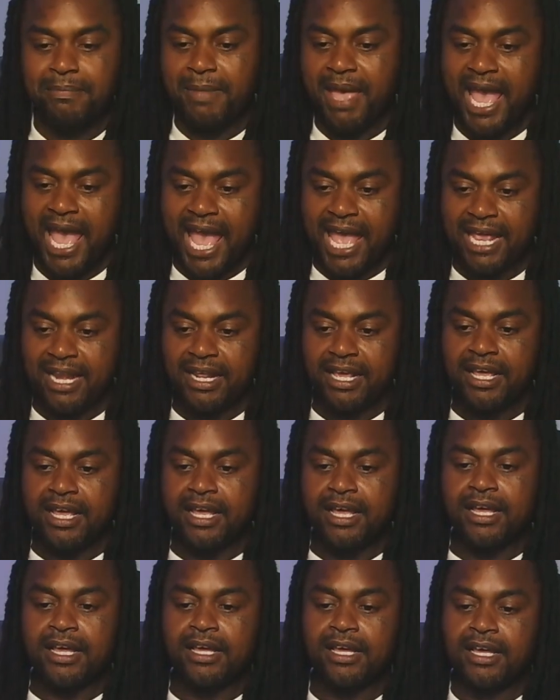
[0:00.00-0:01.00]
mad,
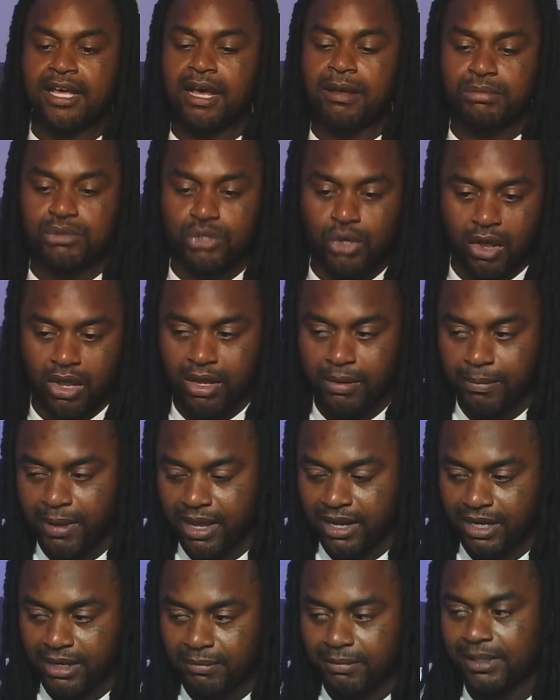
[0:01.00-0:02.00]
come talk
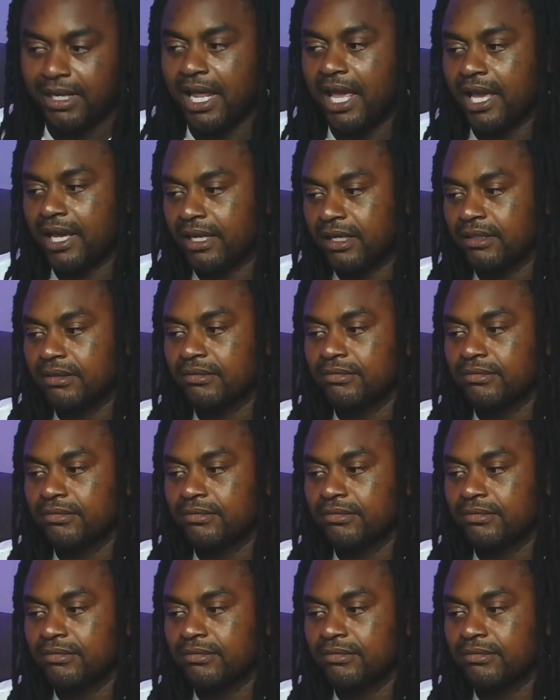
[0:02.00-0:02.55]
about it and be like,